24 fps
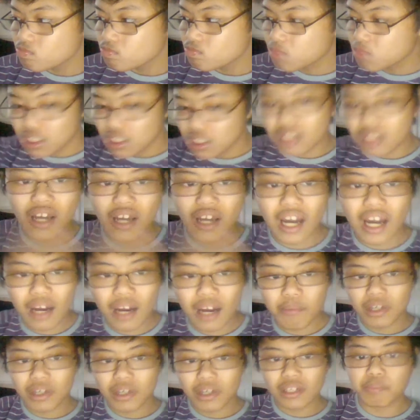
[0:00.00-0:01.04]
but
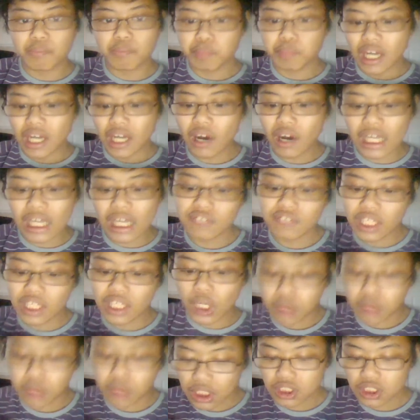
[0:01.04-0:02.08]
I'll have the
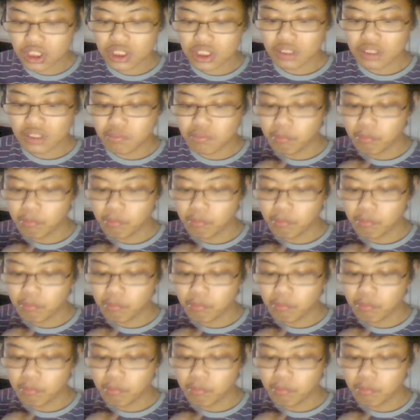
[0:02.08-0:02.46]
illness.